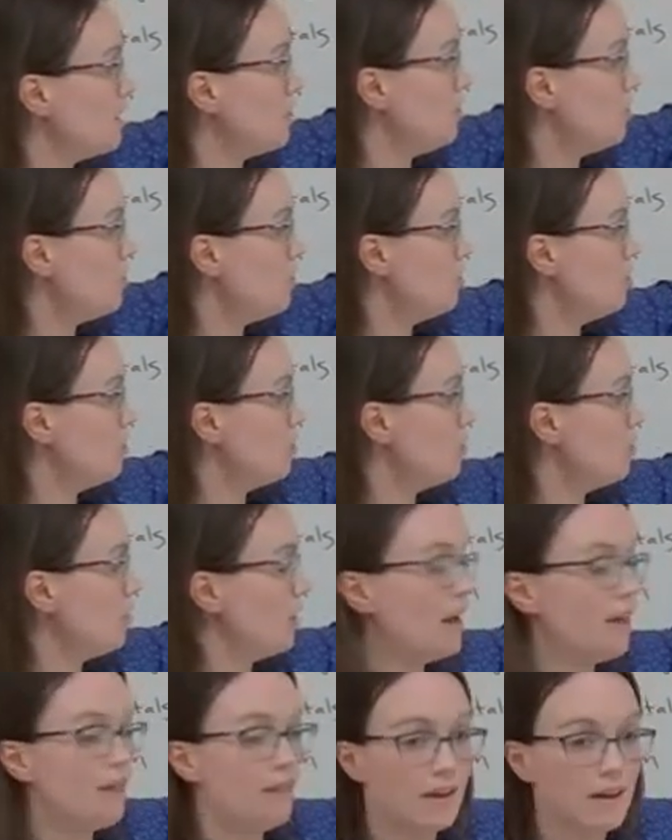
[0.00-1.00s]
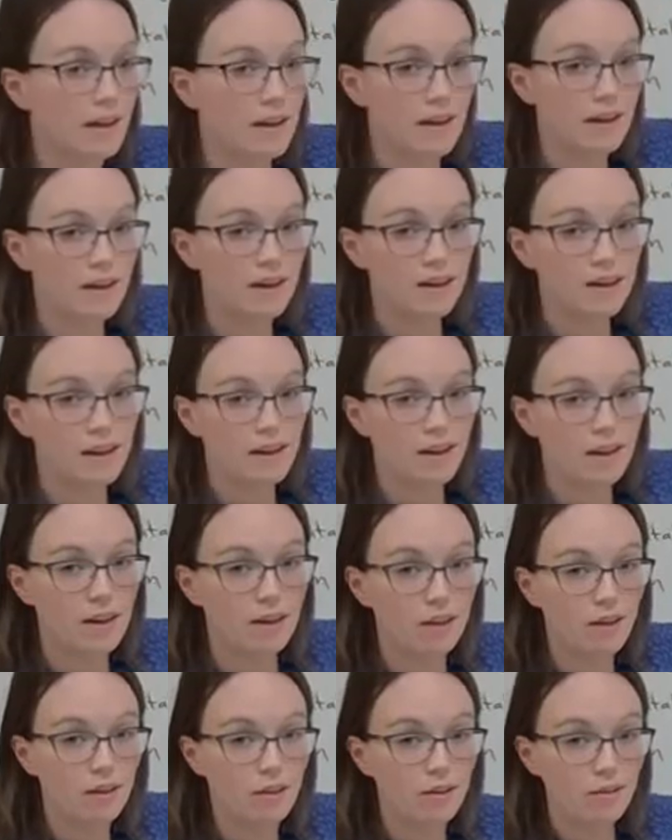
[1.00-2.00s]
is 2 and then
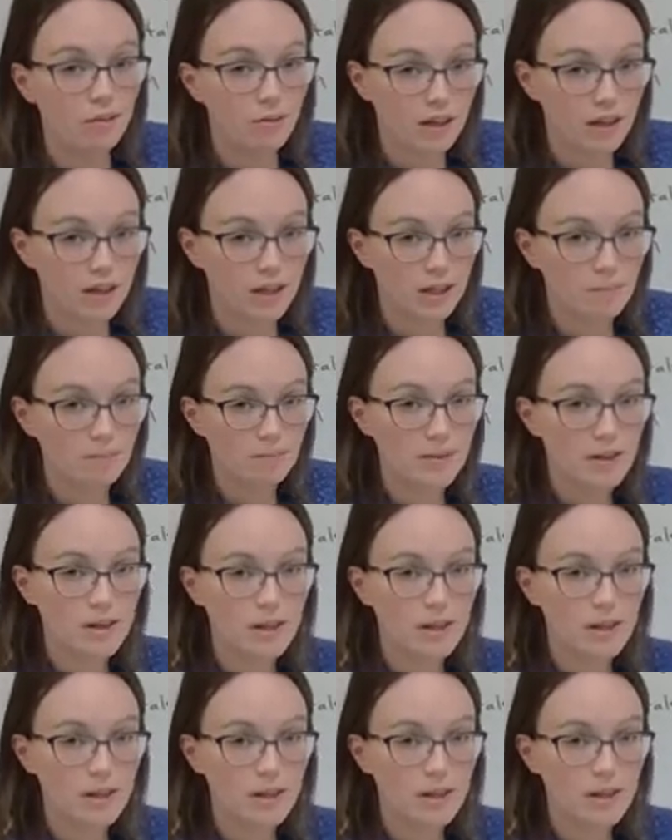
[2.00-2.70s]
3.